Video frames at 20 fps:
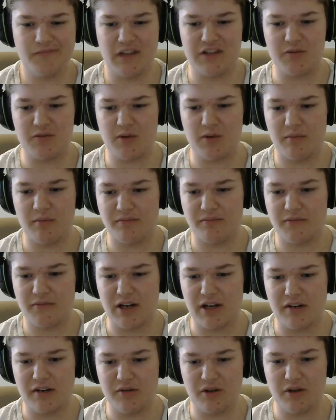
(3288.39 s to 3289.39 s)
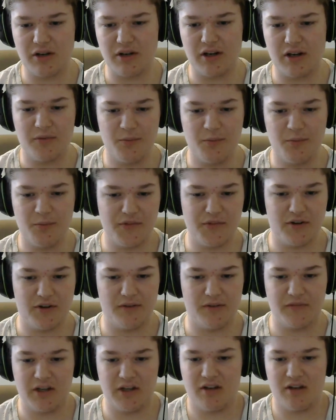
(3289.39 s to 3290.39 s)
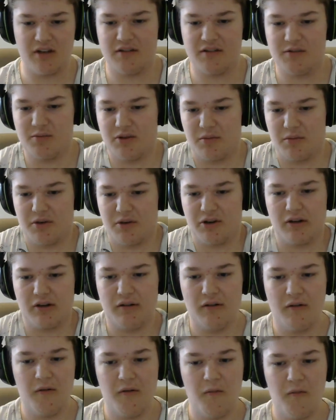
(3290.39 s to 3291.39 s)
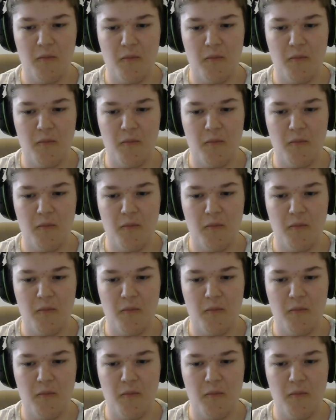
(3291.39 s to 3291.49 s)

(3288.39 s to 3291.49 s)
That's what I'm kind of doing now. So, yeah, that's really about it.